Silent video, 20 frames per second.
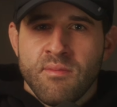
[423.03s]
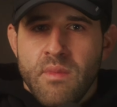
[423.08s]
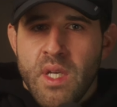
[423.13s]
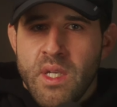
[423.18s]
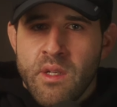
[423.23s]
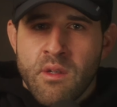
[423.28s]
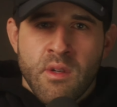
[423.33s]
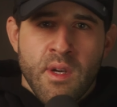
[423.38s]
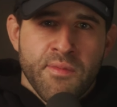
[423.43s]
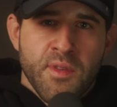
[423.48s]
And
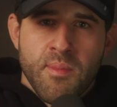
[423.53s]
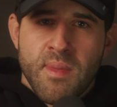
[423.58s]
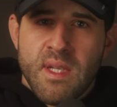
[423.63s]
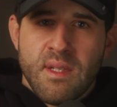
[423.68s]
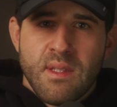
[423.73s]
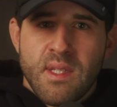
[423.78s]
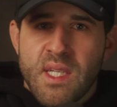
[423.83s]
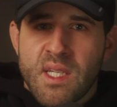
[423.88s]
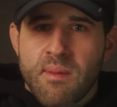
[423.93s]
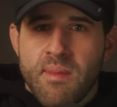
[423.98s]
you don't have to be a
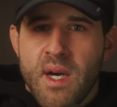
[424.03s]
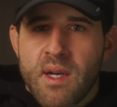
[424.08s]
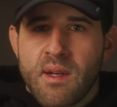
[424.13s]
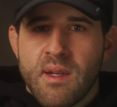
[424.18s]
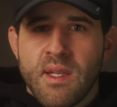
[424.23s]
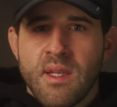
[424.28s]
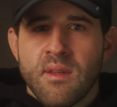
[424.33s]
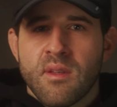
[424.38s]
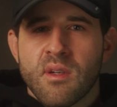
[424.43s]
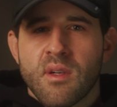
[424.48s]
dick about it
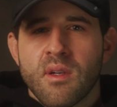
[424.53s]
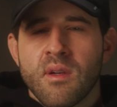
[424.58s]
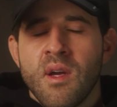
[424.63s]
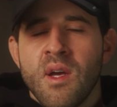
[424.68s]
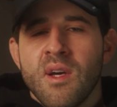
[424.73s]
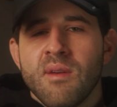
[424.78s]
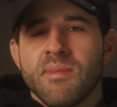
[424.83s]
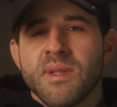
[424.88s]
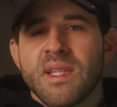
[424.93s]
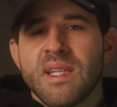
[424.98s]
either,
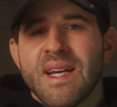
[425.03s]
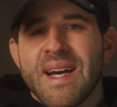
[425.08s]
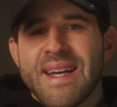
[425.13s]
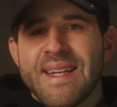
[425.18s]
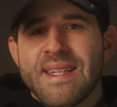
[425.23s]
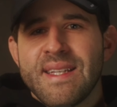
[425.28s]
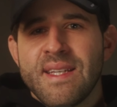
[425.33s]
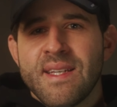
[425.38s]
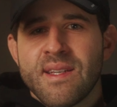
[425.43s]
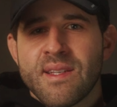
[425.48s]
but the
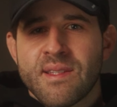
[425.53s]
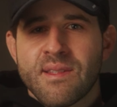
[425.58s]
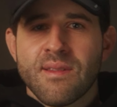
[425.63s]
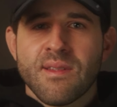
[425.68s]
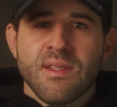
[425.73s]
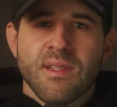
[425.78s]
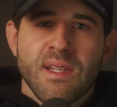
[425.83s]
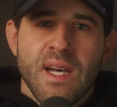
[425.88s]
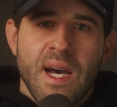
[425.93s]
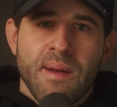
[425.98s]
idea is to
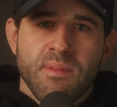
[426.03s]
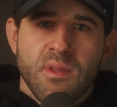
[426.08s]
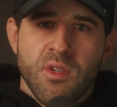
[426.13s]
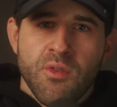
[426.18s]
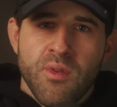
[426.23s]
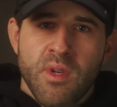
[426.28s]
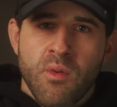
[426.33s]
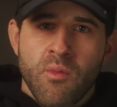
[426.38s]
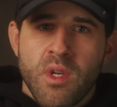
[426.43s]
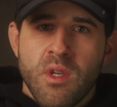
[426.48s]
stop
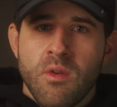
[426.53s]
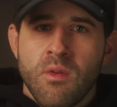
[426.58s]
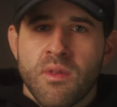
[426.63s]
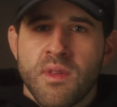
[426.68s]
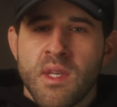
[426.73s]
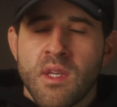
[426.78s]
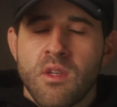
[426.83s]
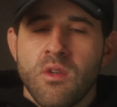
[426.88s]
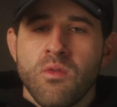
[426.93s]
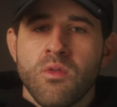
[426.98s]
doing what you
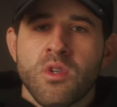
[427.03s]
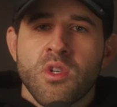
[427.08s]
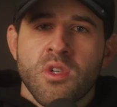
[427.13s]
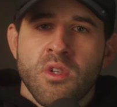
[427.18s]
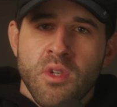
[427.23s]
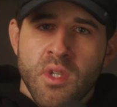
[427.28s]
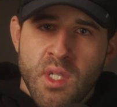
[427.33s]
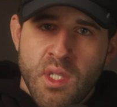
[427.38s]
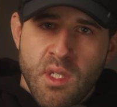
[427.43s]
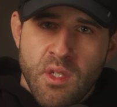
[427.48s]
think you
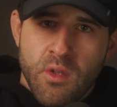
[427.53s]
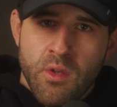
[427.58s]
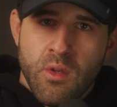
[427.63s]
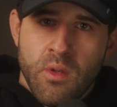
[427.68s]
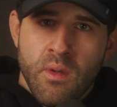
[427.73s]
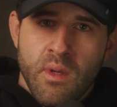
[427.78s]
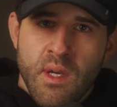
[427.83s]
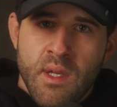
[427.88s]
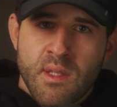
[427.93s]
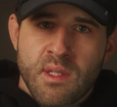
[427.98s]
should
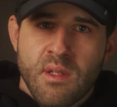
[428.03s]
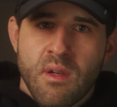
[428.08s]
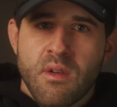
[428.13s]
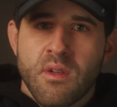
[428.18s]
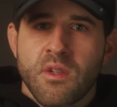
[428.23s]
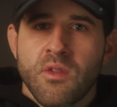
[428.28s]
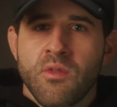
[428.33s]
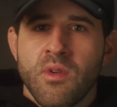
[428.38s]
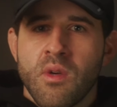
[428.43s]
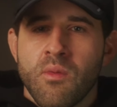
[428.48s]
do and start
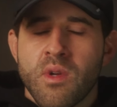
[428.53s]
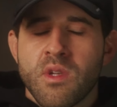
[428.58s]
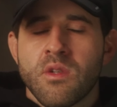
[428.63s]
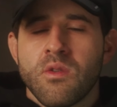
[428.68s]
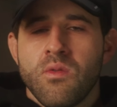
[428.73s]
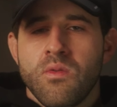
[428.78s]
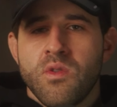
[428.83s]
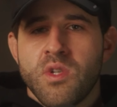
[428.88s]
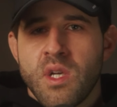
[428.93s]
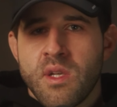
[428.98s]
doing what
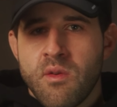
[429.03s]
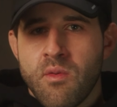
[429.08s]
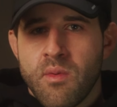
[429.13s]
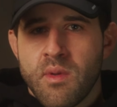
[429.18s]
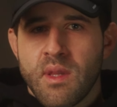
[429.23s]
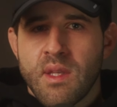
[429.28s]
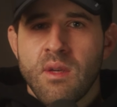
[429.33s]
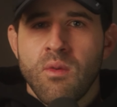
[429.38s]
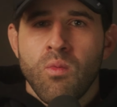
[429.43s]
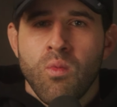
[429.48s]
you
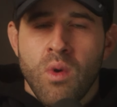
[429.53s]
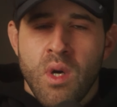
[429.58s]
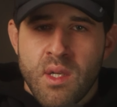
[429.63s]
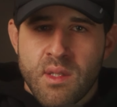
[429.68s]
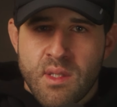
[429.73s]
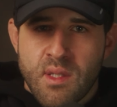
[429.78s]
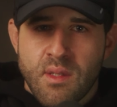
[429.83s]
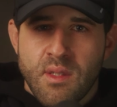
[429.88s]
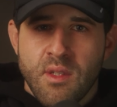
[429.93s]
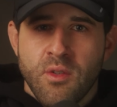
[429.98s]
genuinely want
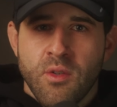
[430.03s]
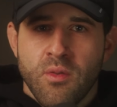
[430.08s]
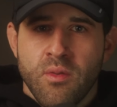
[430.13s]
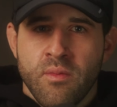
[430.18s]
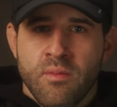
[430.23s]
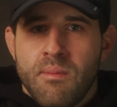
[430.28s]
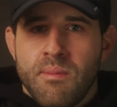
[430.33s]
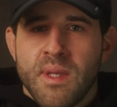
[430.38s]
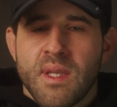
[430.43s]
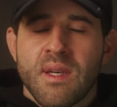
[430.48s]
to do
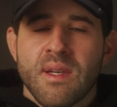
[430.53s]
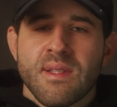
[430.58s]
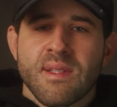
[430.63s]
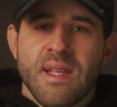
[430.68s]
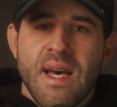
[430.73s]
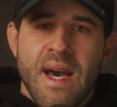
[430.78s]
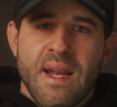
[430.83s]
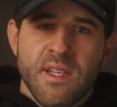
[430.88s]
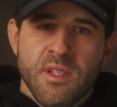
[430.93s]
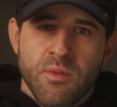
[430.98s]
because
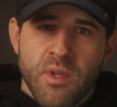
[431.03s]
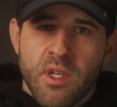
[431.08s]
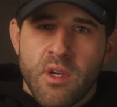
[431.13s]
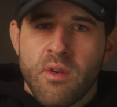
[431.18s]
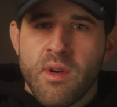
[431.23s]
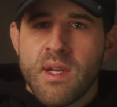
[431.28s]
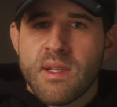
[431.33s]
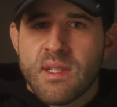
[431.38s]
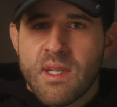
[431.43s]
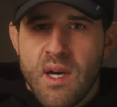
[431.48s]
that is what
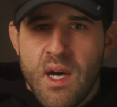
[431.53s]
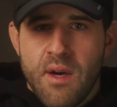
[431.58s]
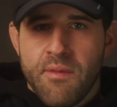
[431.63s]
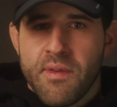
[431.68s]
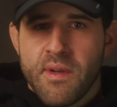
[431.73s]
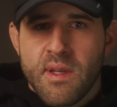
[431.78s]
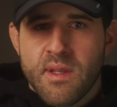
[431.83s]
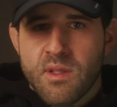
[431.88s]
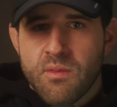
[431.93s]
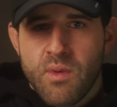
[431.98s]
creates
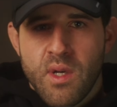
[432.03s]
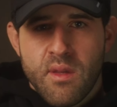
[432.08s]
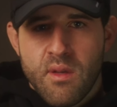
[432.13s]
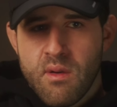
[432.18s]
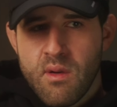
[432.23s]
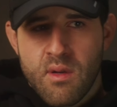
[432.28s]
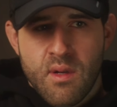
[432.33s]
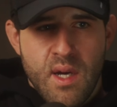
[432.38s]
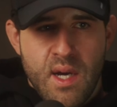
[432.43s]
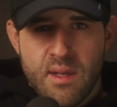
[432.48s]
confidence whether
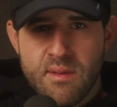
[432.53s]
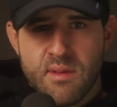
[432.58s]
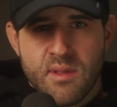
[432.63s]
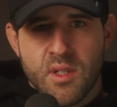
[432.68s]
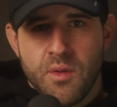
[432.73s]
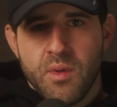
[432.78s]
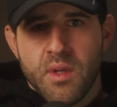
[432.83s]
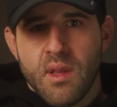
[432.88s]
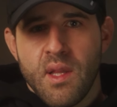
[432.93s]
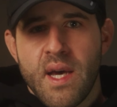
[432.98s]
or not
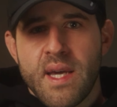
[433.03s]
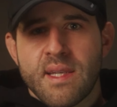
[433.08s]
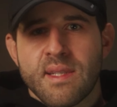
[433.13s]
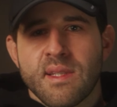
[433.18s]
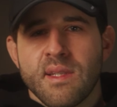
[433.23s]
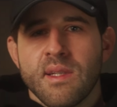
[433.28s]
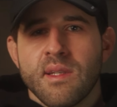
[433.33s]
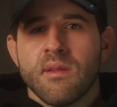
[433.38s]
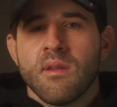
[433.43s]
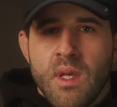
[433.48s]
someone likes it.